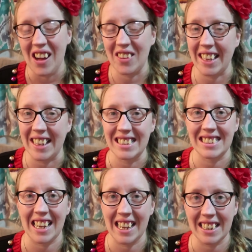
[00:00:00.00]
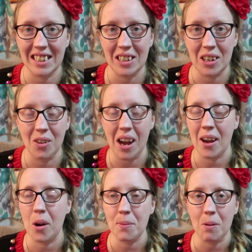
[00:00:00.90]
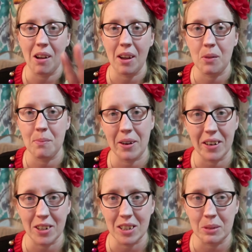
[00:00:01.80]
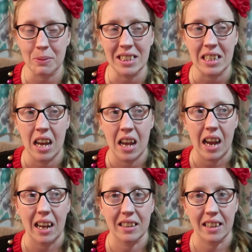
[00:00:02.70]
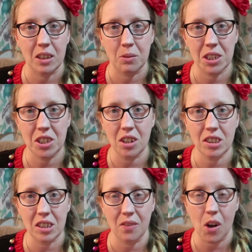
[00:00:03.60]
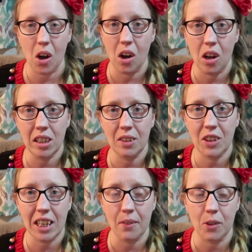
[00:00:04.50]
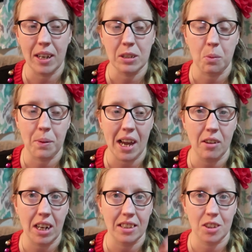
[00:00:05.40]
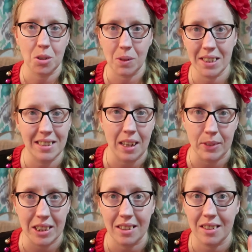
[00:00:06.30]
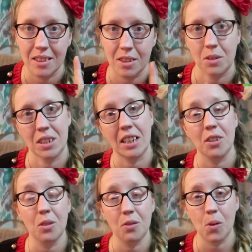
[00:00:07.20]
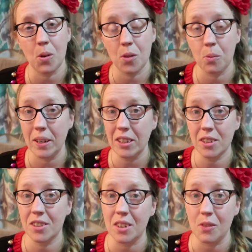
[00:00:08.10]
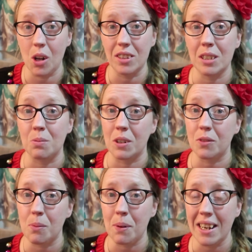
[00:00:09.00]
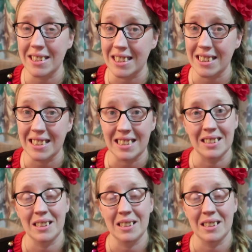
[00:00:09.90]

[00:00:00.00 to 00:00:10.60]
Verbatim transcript: Okay guys, I gotta go. I hope you all have a Merry Christmas and like the results of all of the giveaways will be out on the 27th. So stay tuned for the winners of all these wonderful prizes.